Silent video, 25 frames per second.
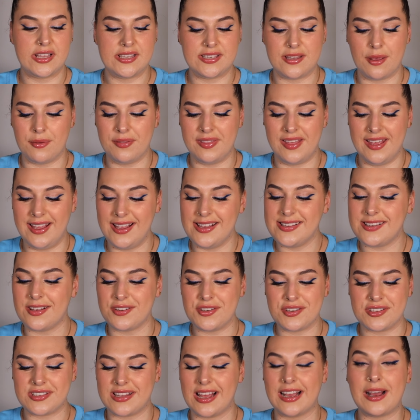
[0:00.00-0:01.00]
So these are
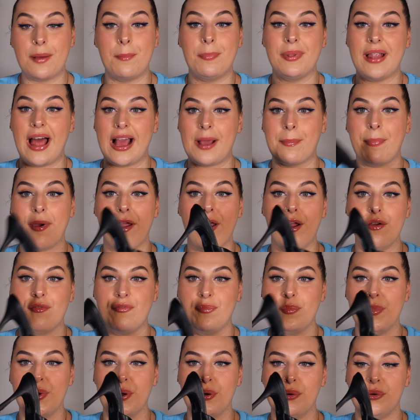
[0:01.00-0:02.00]
just like a black pair of
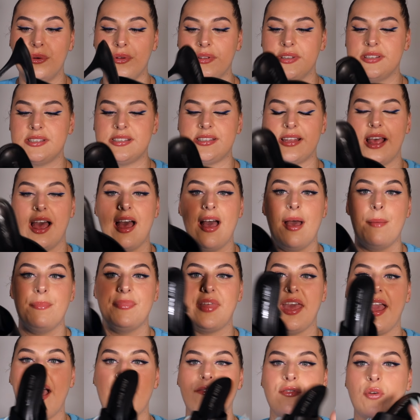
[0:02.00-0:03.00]
mules.
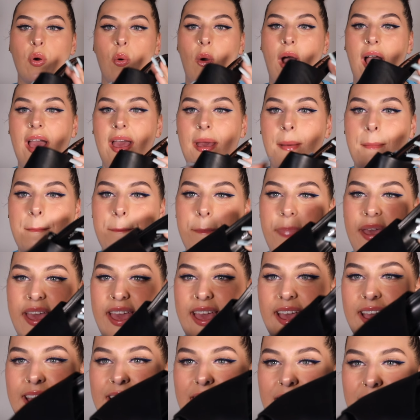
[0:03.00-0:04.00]
They have quite a
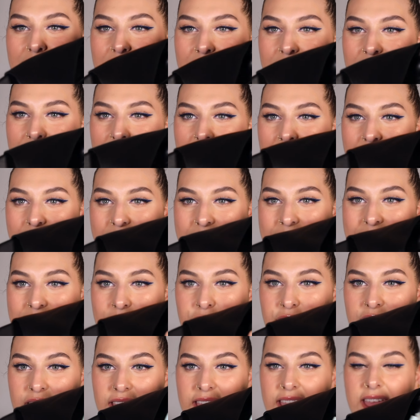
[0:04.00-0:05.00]
big
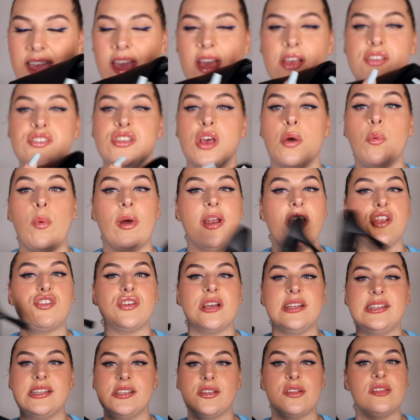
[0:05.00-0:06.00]
area here. So when I
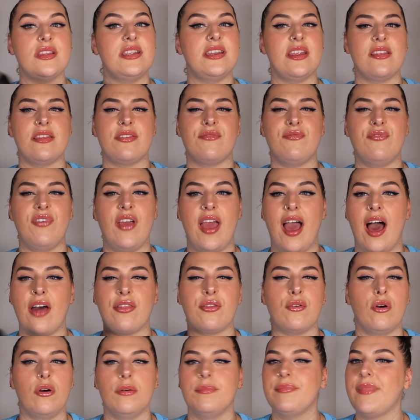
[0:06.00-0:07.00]
tried these on, they didn't fit. I
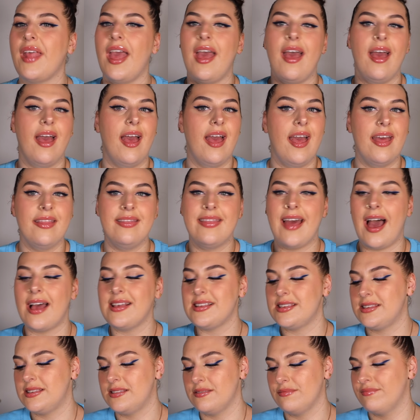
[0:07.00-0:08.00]
thought,
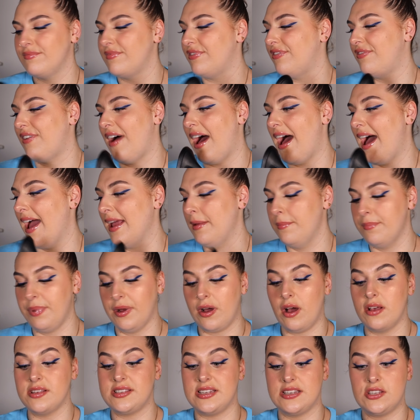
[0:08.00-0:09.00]
that's fine
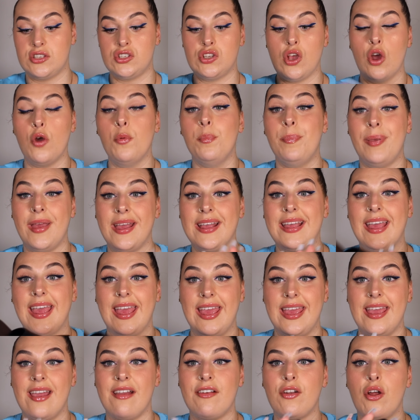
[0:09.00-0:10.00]
because it's so big
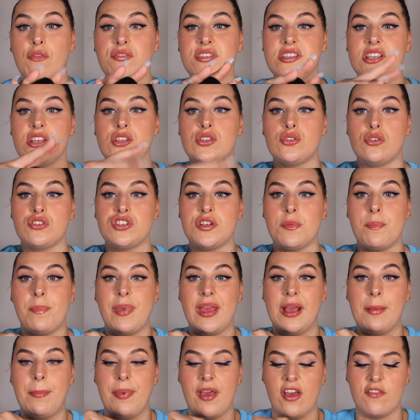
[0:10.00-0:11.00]
here and obviously such a
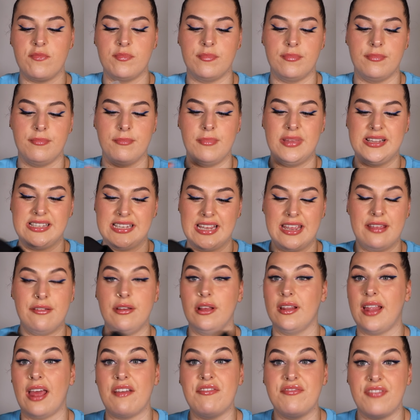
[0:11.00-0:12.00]
big bit of
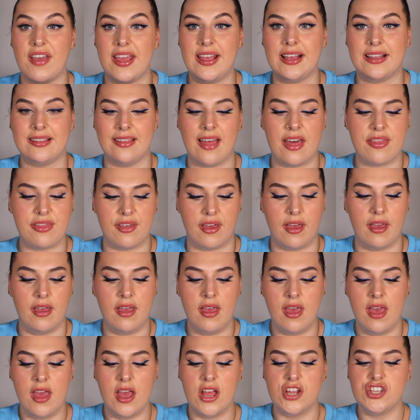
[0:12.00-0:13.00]
material, like fake leather,
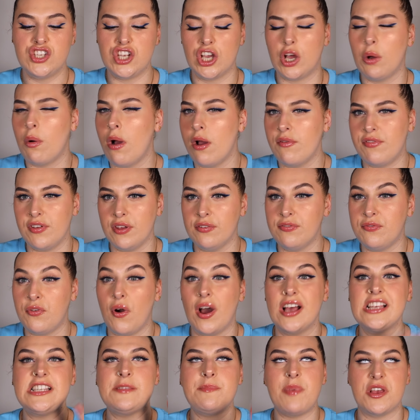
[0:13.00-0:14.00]
to go over your
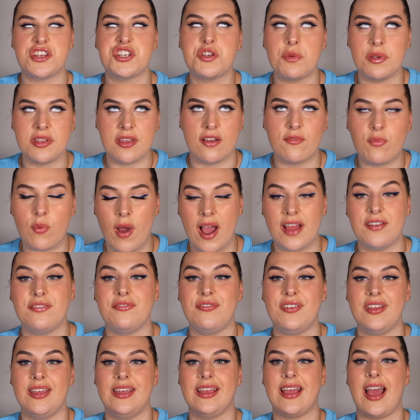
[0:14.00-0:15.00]
foot, especially when you have wide
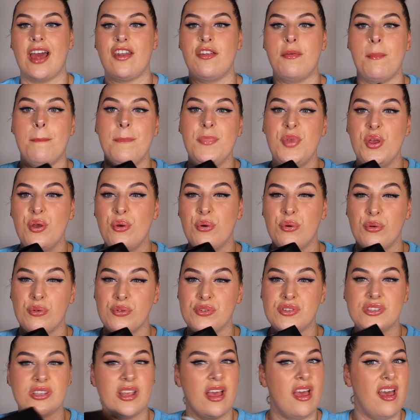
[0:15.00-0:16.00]
feet, kind of
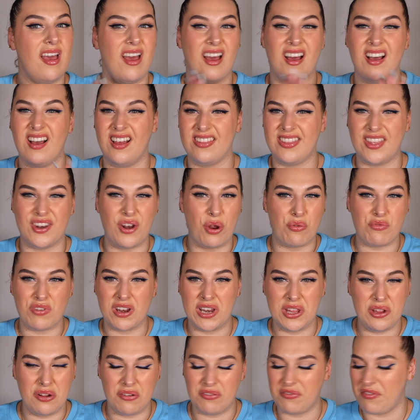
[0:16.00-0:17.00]
mules. They're not
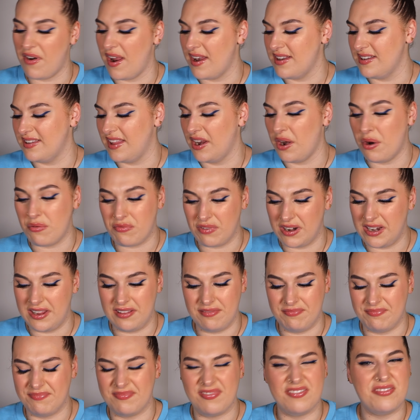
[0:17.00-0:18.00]
really your friend. They don't
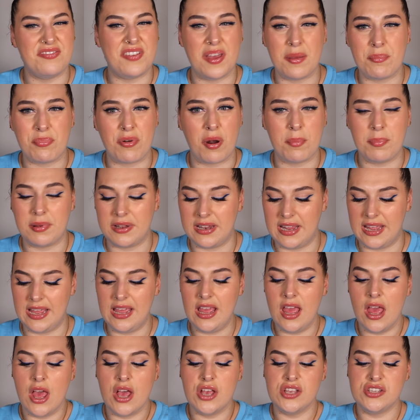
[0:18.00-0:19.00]
really fit
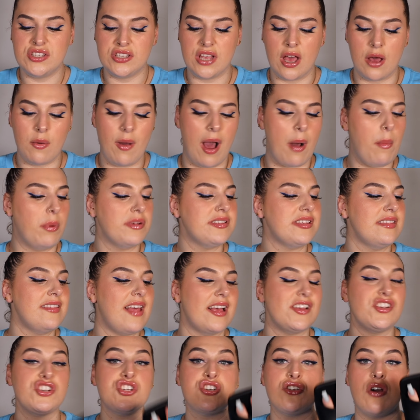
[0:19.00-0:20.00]
properly. So I wasn't
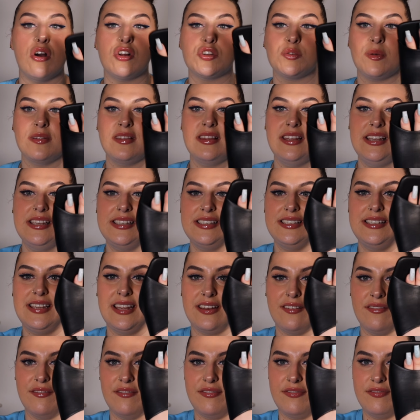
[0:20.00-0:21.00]
that shocked when these
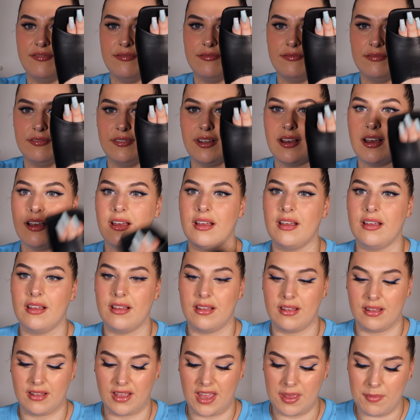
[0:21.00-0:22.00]
didn't look. Can
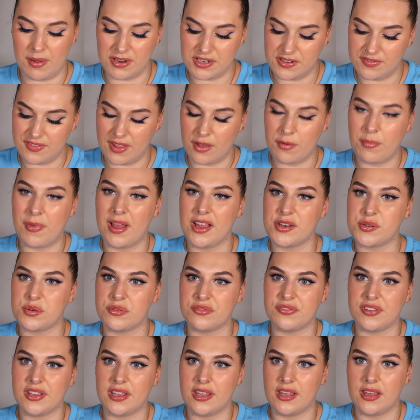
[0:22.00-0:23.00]
you imagine if they were my actual
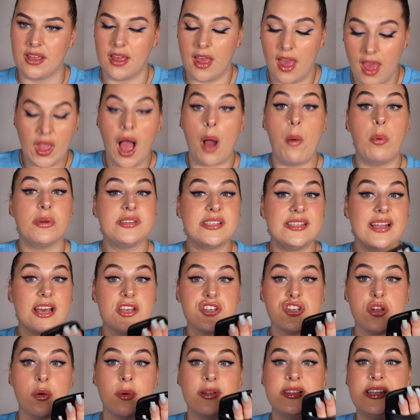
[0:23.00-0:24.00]
feet? I wasn't
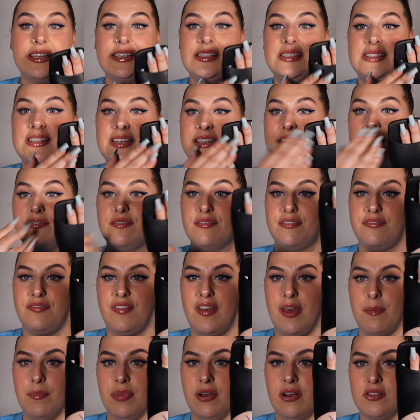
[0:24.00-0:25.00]
that shocked when these didn't
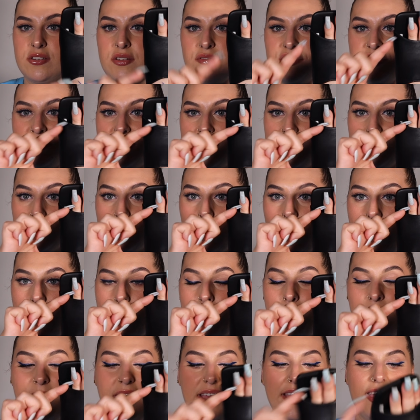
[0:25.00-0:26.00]
fit because obviously it's
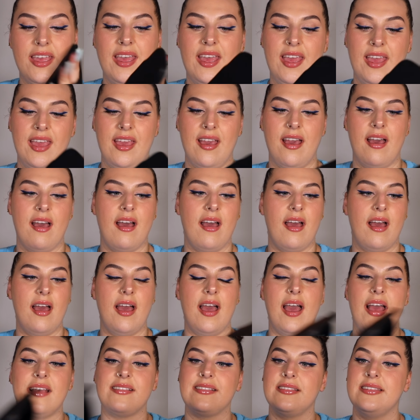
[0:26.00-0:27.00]
quite big
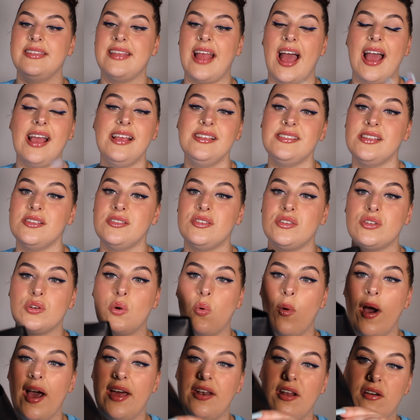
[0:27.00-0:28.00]
here. It's nice and
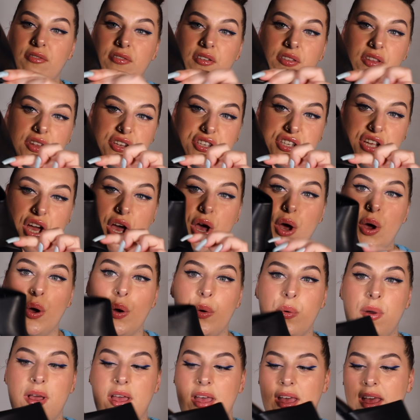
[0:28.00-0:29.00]
squared off on the
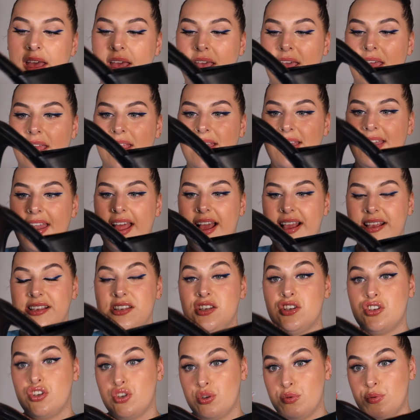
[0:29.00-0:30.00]
toe.
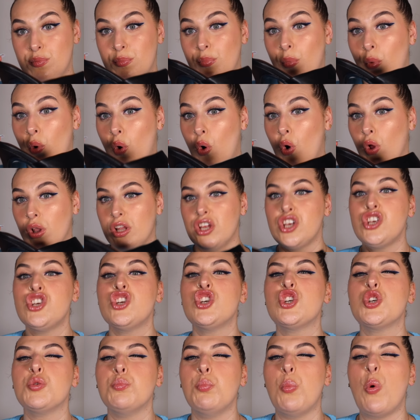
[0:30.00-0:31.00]
Nice small
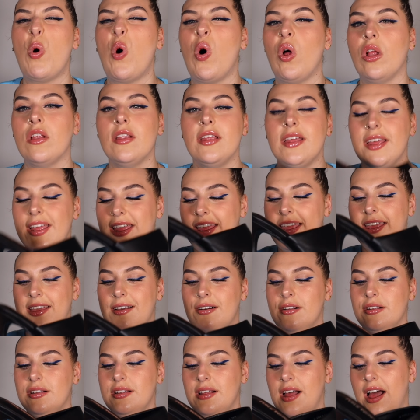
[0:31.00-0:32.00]

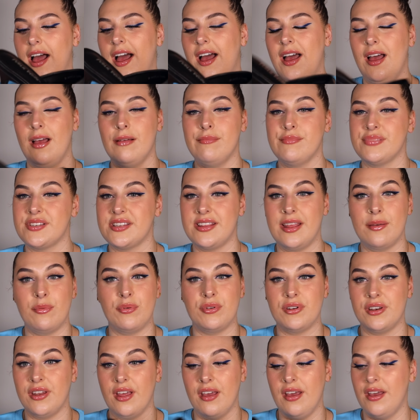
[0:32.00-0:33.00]
heel. So they
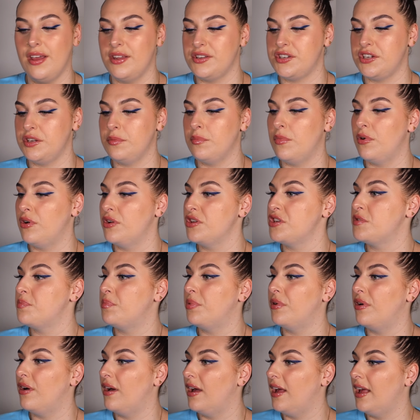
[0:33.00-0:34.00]
wouldn't hurt too much.
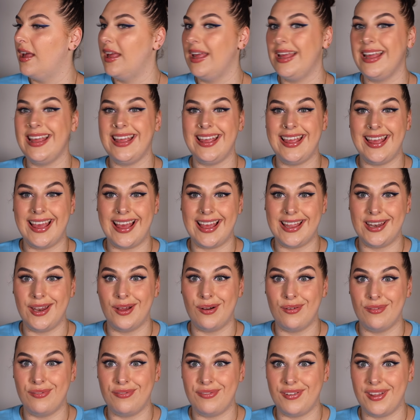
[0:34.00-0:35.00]
But yeah, it
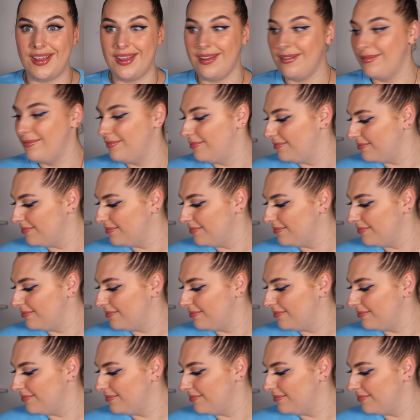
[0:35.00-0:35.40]
don't fit.